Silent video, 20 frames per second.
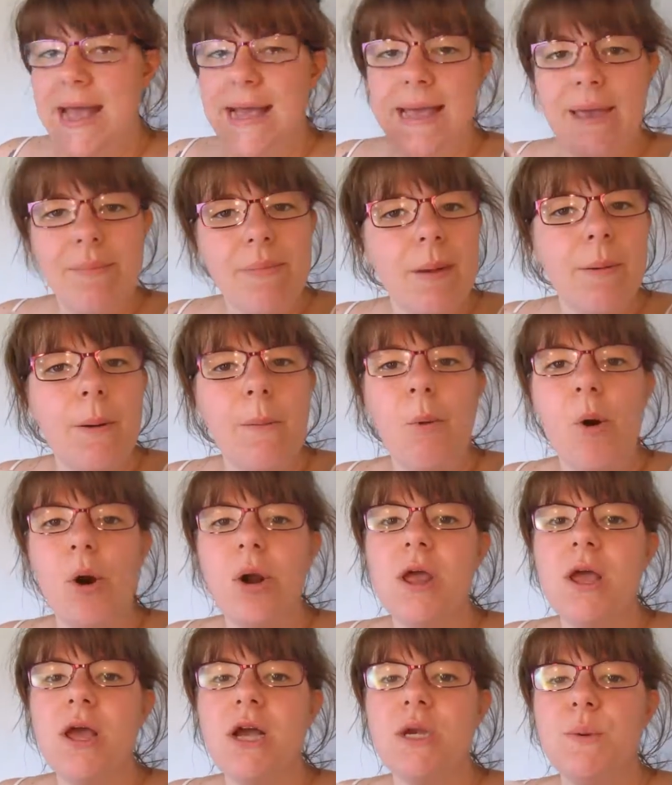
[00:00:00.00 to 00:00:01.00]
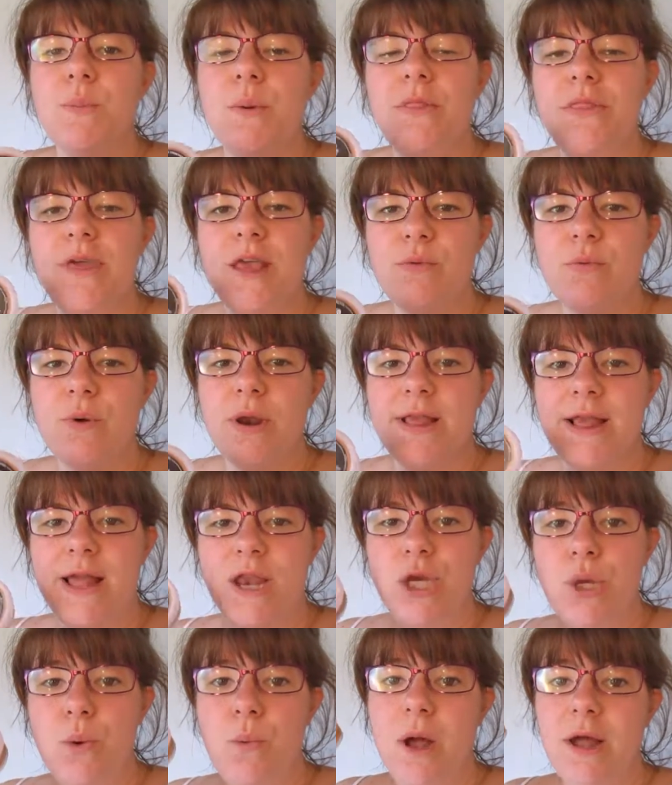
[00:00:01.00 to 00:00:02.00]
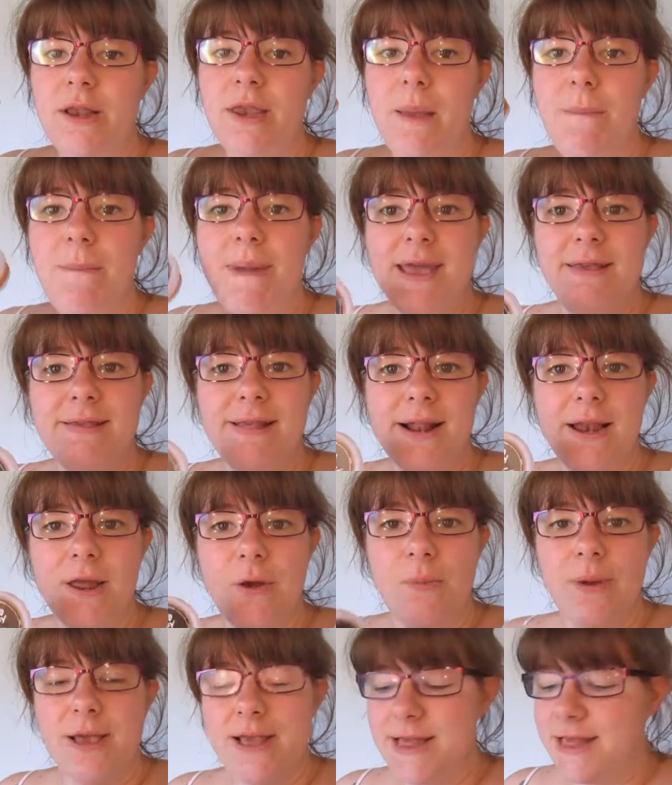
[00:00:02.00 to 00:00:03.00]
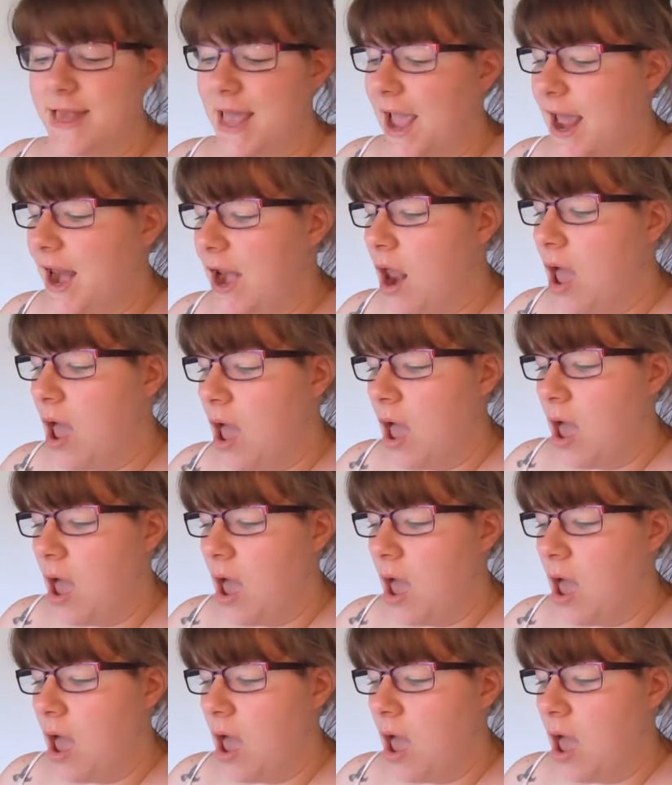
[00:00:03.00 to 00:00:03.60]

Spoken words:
gimmick product, but this one has actually worked amazingly on my skin.